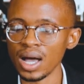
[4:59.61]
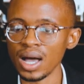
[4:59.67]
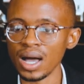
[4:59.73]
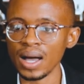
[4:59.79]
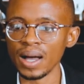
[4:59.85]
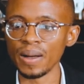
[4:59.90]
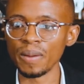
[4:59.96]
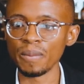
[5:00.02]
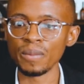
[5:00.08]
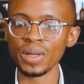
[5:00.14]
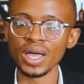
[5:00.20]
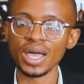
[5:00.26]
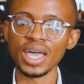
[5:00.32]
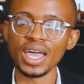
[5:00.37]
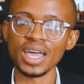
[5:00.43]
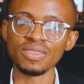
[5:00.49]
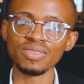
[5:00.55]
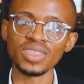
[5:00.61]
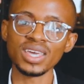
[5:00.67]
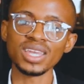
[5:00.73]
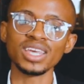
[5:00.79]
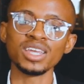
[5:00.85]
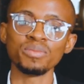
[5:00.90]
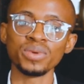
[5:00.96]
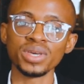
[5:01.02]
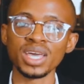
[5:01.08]
Mm. Um, and then
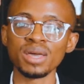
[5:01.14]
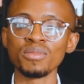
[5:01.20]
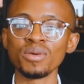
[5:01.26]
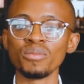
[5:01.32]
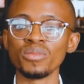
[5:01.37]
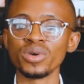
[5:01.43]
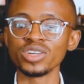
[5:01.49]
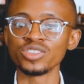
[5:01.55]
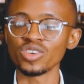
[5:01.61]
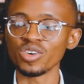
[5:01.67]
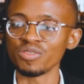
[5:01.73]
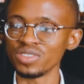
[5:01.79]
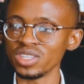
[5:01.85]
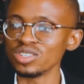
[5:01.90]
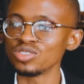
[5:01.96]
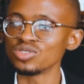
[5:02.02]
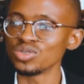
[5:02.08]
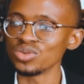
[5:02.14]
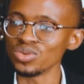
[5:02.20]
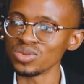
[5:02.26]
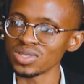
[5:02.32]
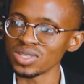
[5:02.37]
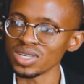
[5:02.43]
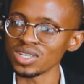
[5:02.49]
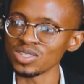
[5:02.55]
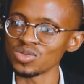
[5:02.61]
it became a merger of these two
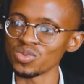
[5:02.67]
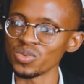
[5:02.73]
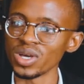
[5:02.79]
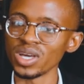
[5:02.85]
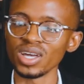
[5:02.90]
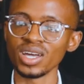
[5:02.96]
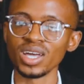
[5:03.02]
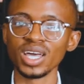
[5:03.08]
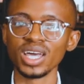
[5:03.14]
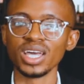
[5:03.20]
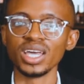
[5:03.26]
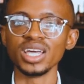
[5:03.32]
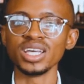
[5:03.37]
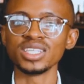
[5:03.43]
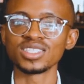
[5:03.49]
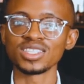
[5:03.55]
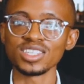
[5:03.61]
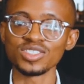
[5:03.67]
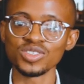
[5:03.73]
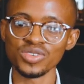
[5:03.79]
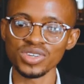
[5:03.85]
things where it's this